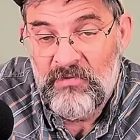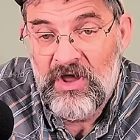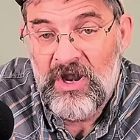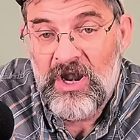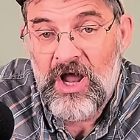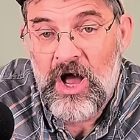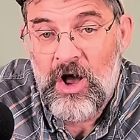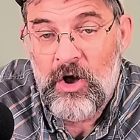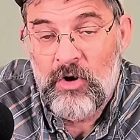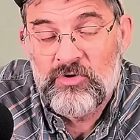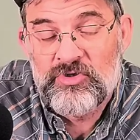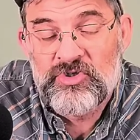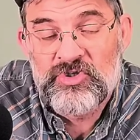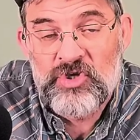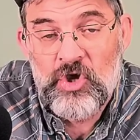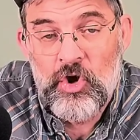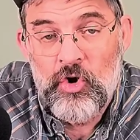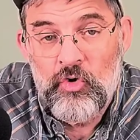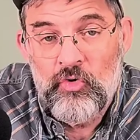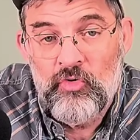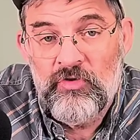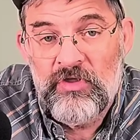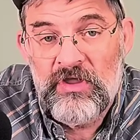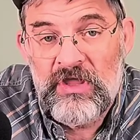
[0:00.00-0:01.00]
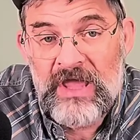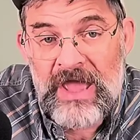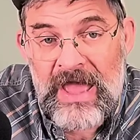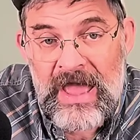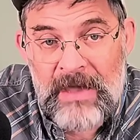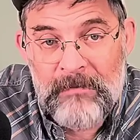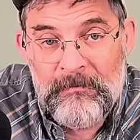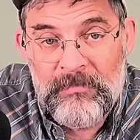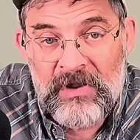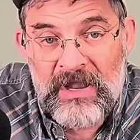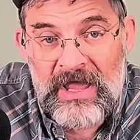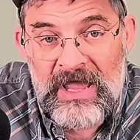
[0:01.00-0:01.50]
but also the
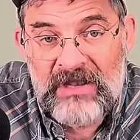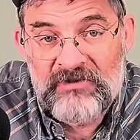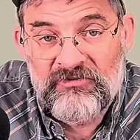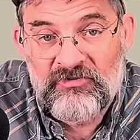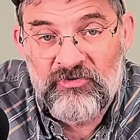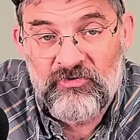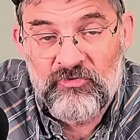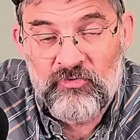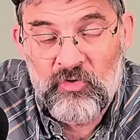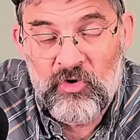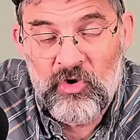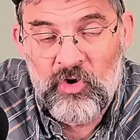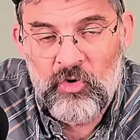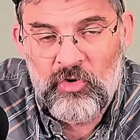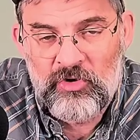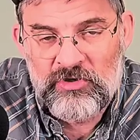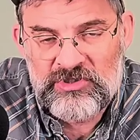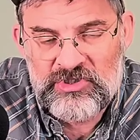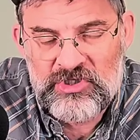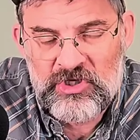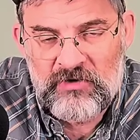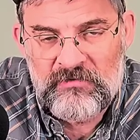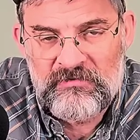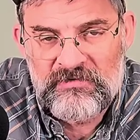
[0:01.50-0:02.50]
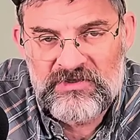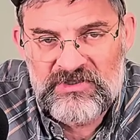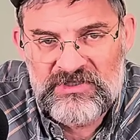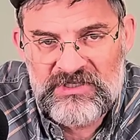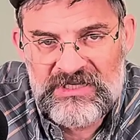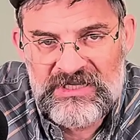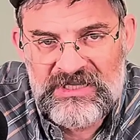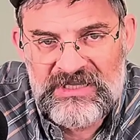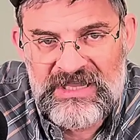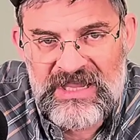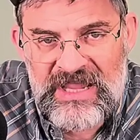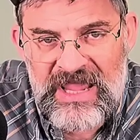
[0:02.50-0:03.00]
Appalachian Trail
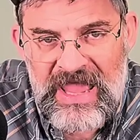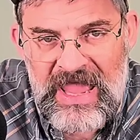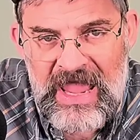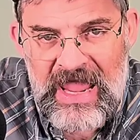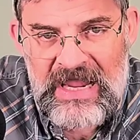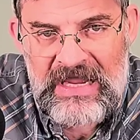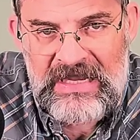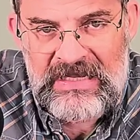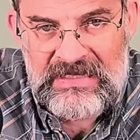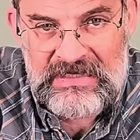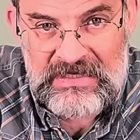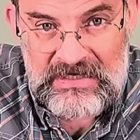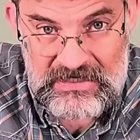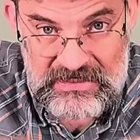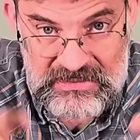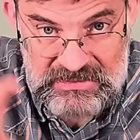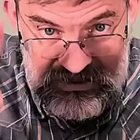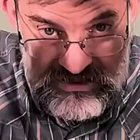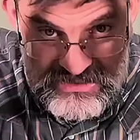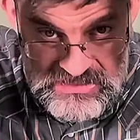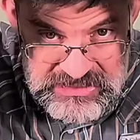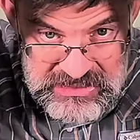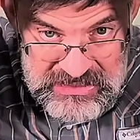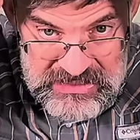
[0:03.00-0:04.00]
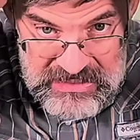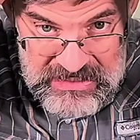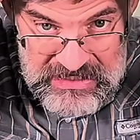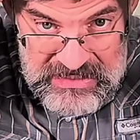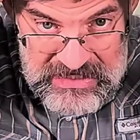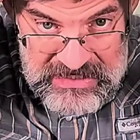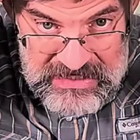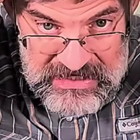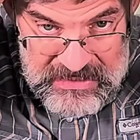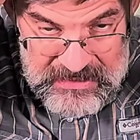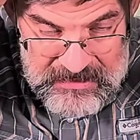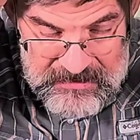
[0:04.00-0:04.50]
Conservancy, the
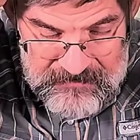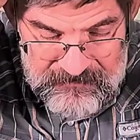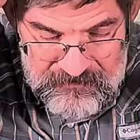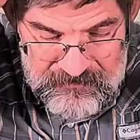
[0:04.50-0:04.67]
ATC,